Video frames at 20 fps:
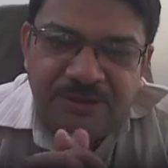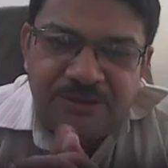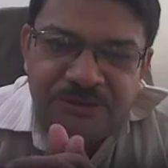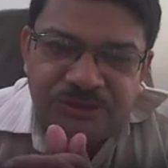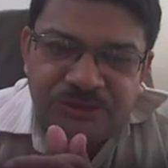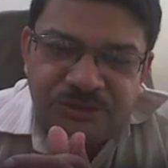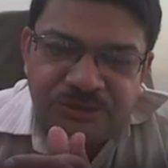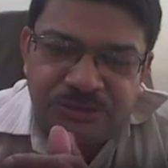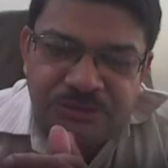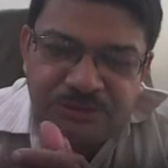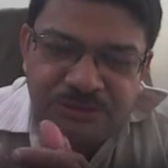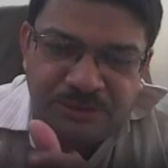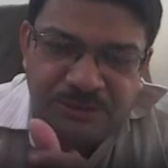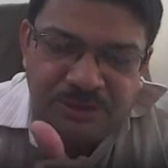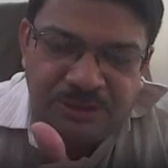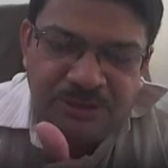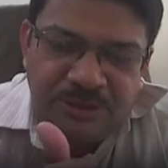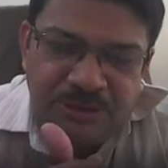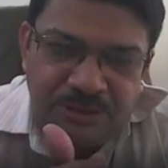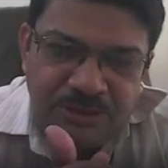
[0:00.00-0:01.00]
So
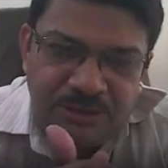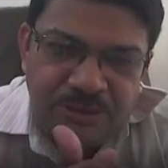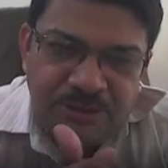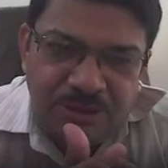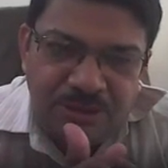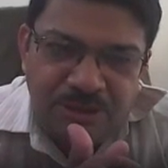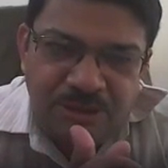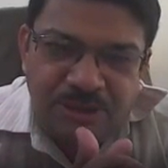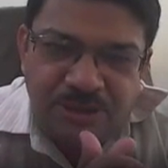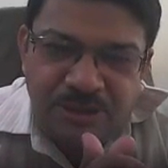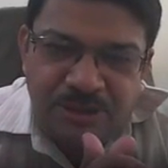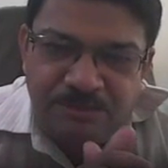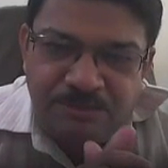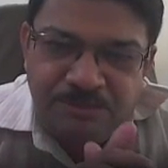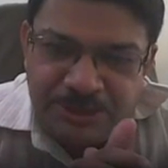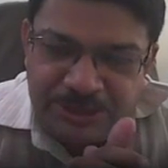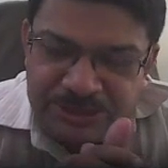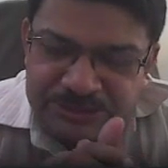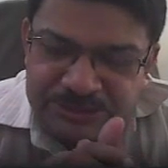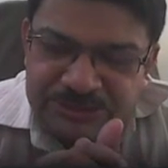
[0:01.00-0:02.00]

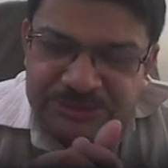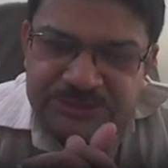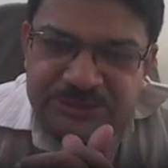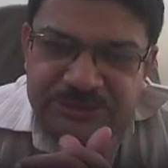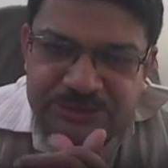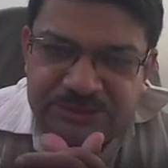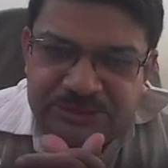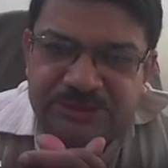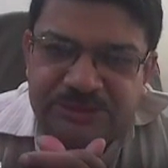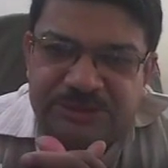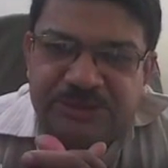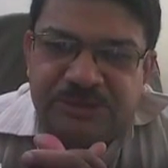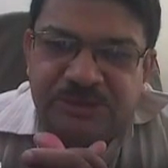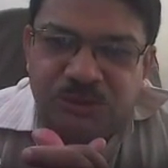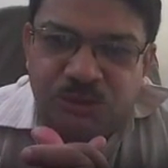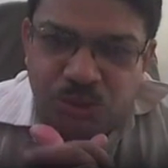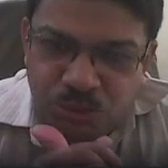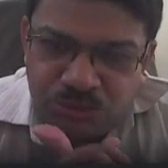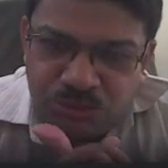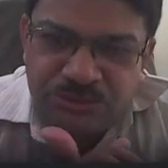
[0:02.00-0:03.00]
please
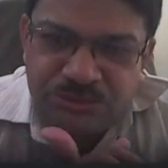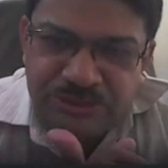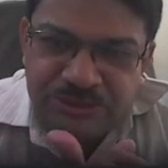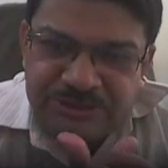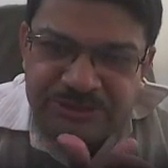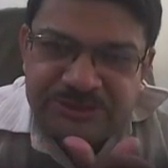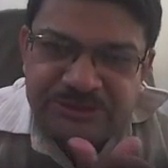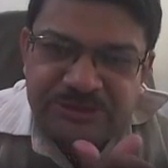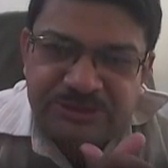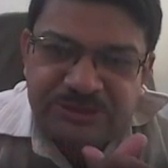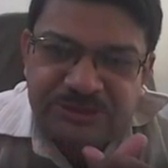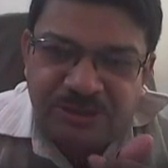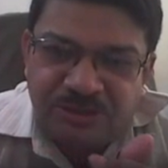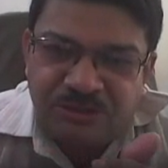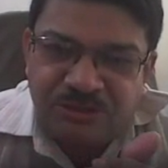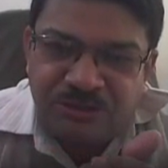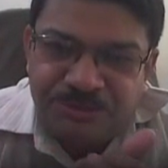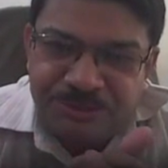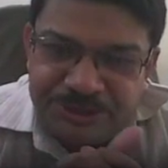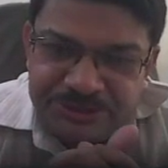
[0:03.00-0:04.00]
go through these
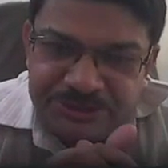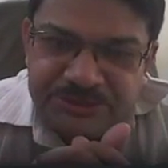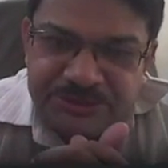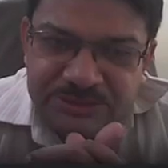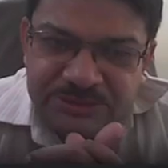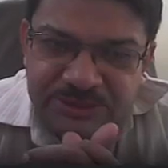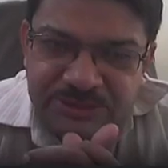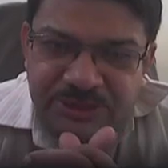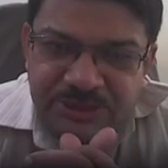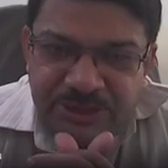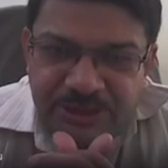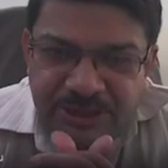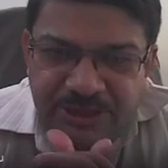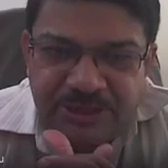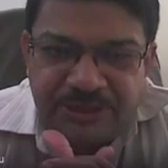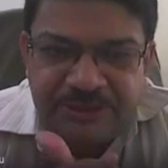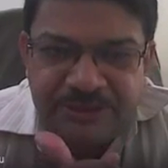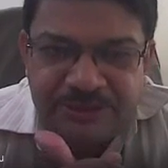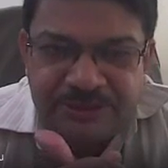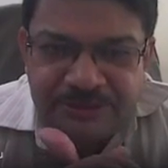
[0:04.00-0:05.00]
documents, and